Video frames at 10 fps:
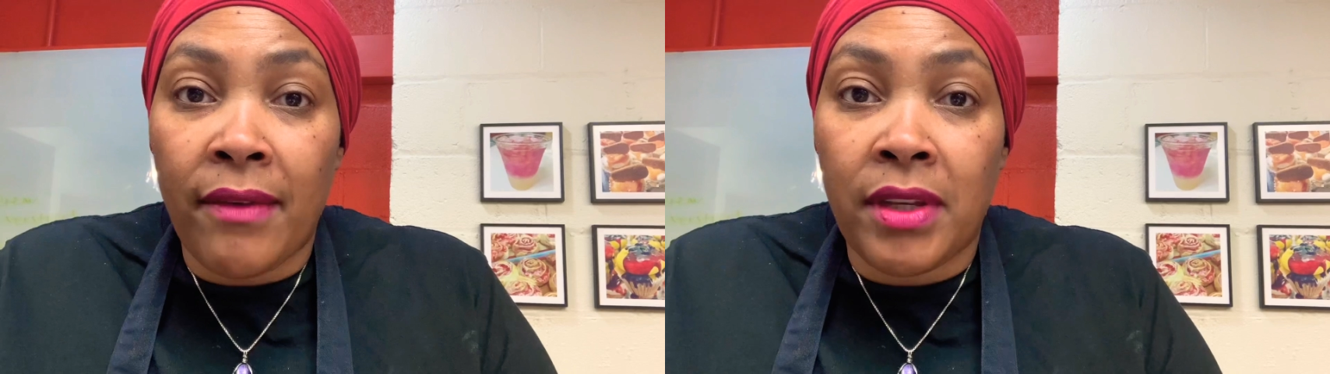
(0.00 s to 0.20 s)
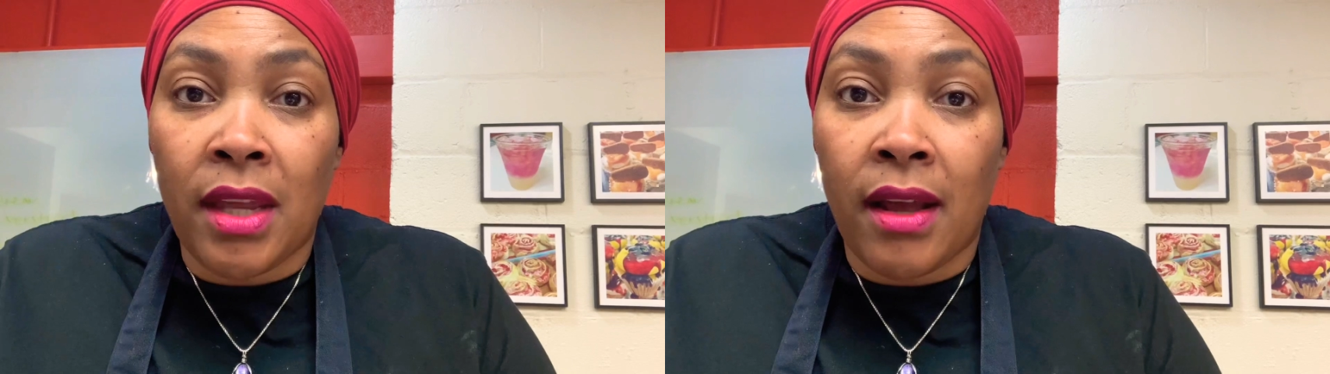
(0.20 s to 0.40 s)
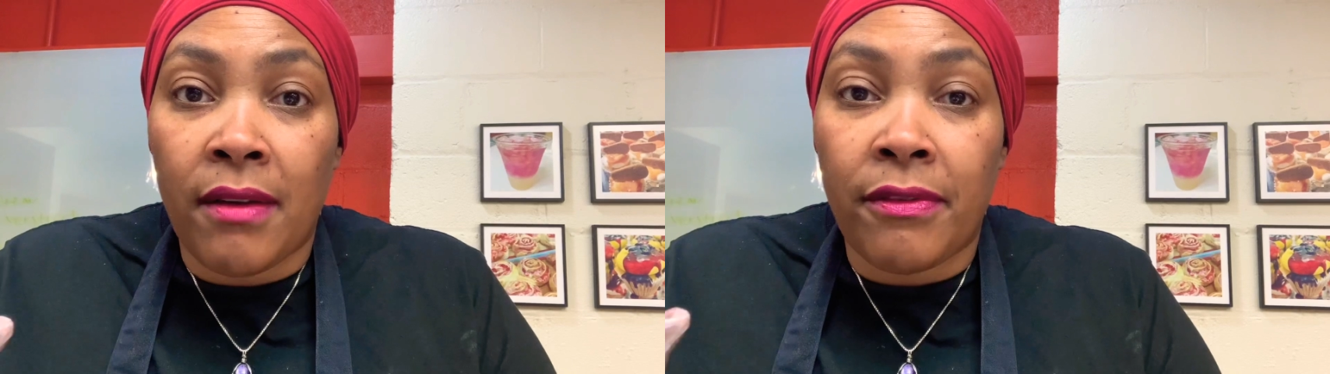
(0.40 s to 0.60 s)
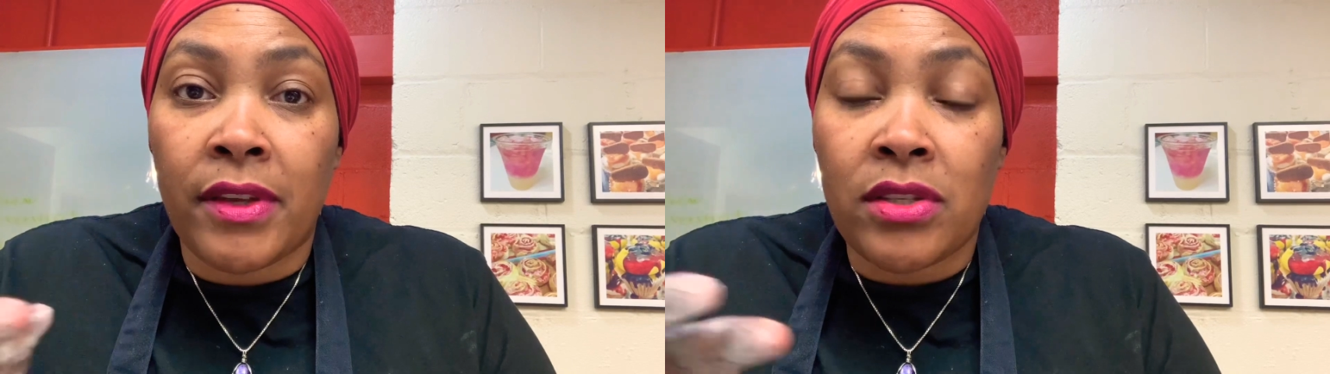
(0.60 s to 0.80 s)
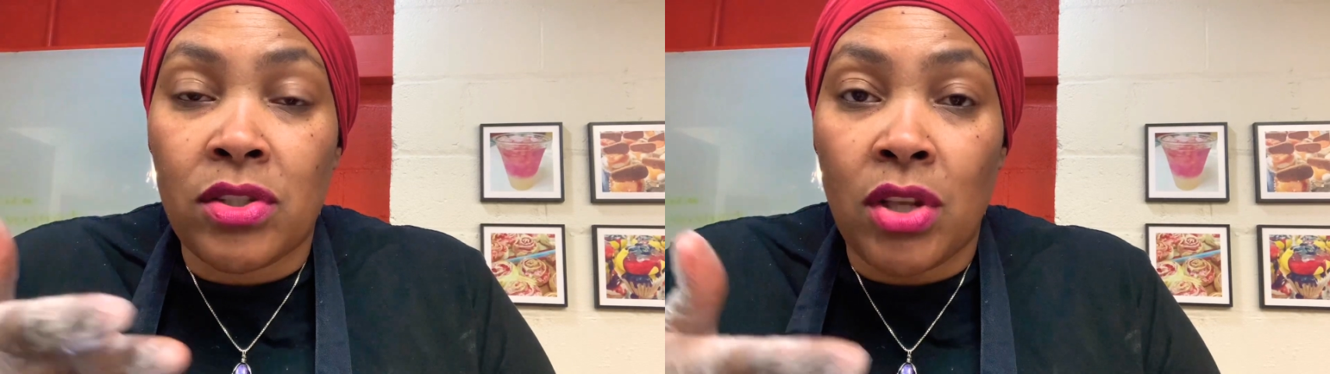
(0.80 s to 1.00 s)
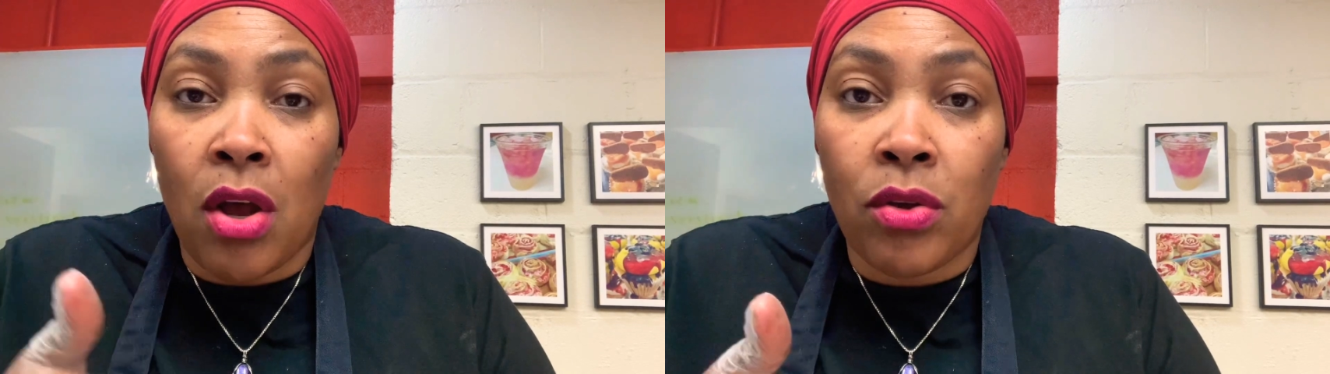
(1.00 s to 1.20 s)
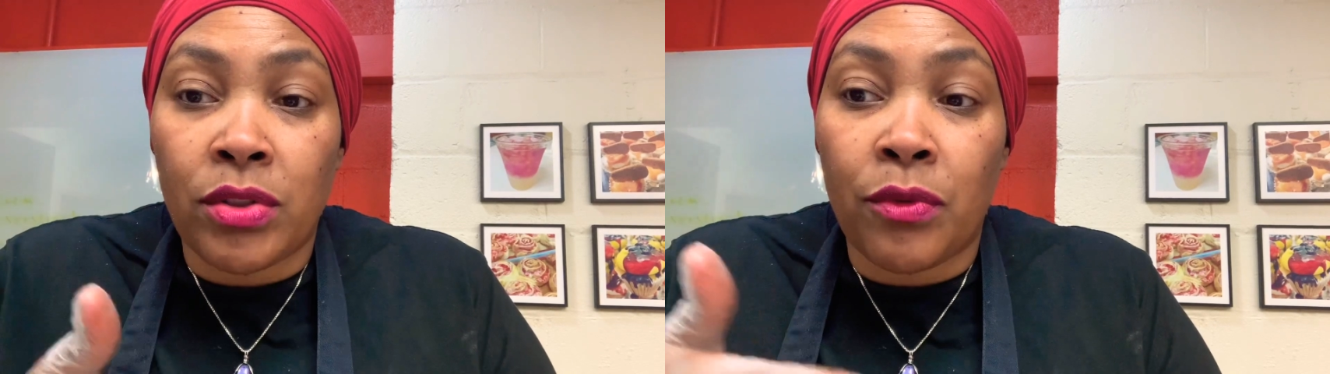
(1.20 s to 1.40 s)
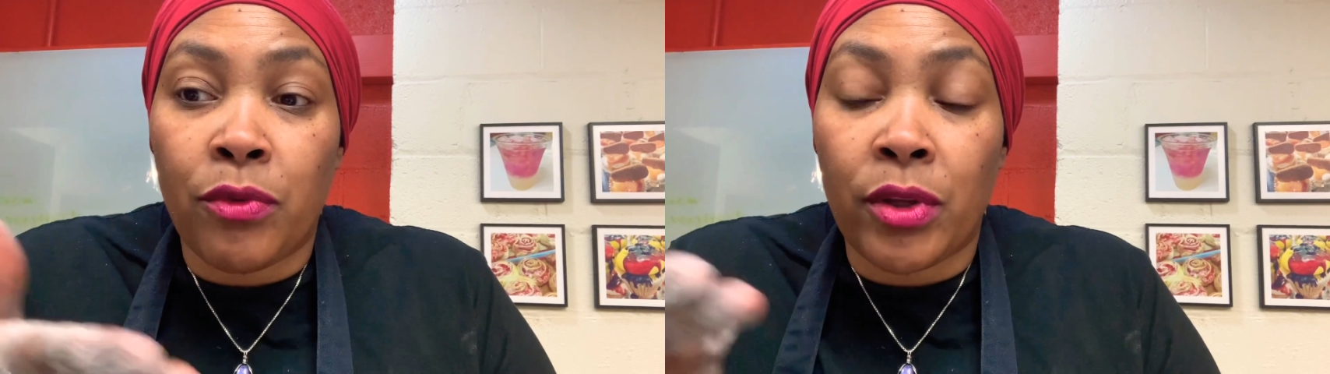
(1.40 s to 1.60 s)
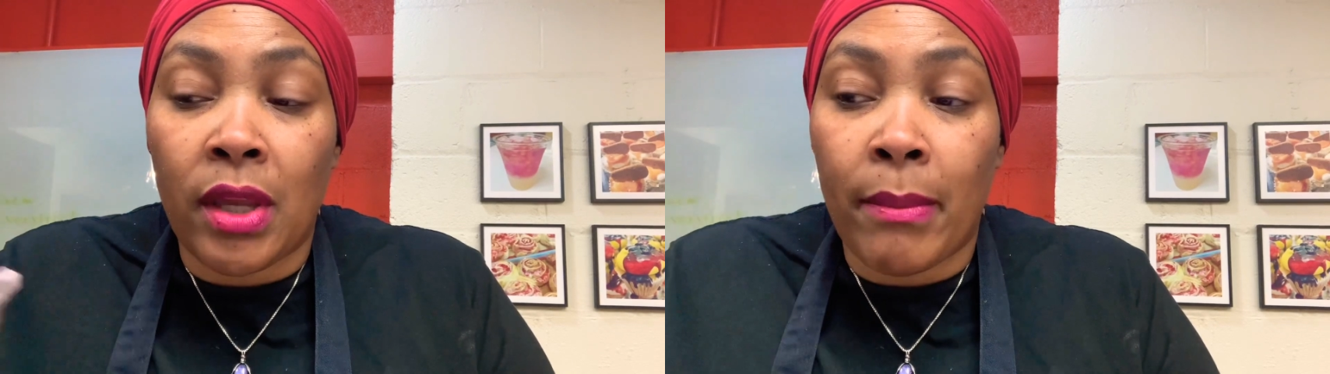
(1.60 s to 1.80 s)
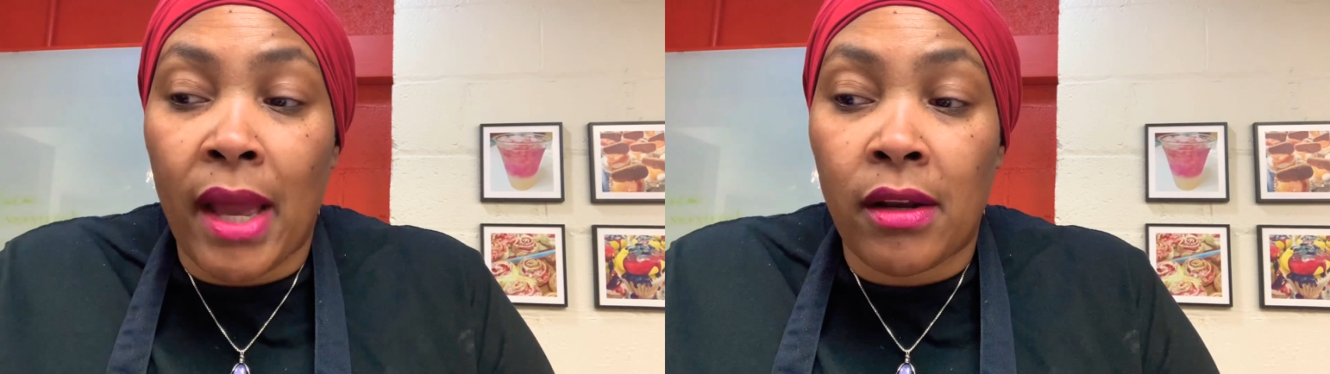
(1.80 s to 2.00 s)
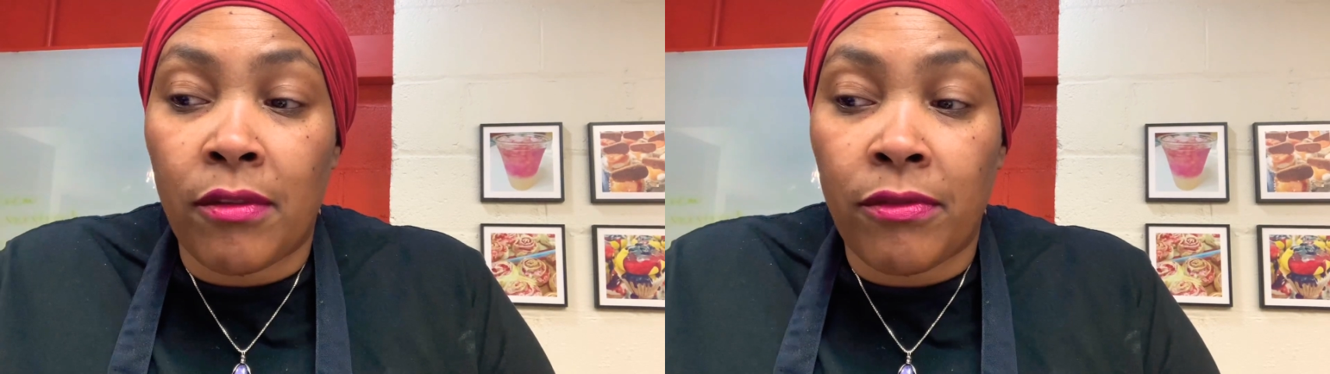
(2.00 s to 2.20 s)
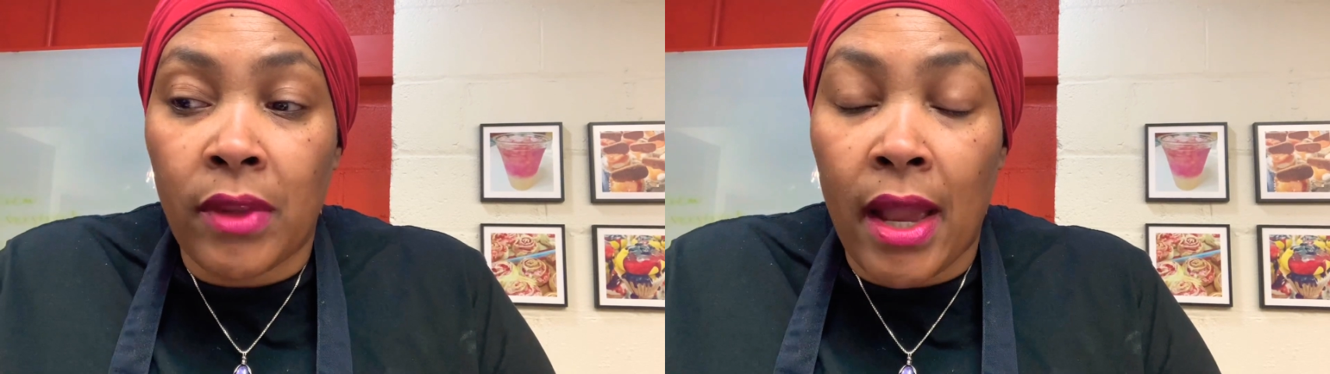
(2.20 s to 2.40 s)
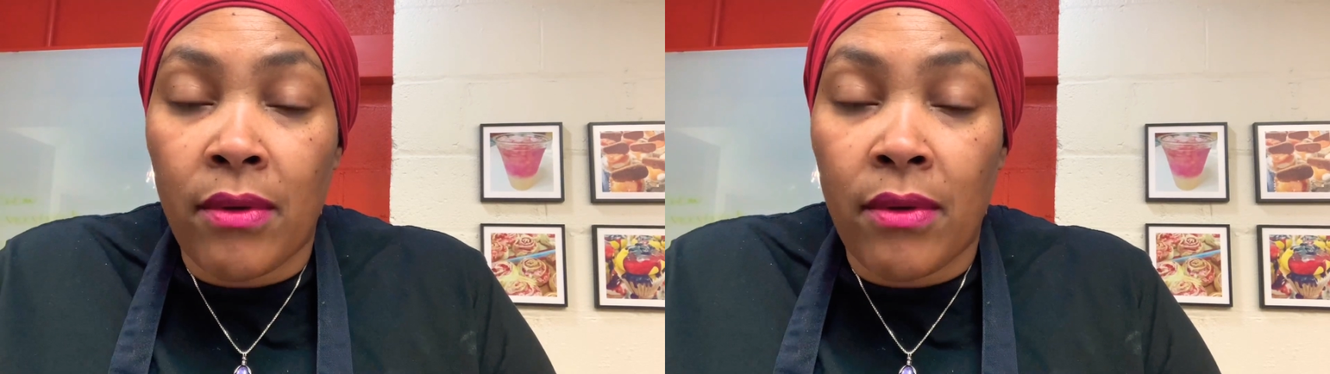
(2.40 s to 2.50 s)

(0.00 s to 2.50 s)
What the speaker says: enough salt for the amount of flour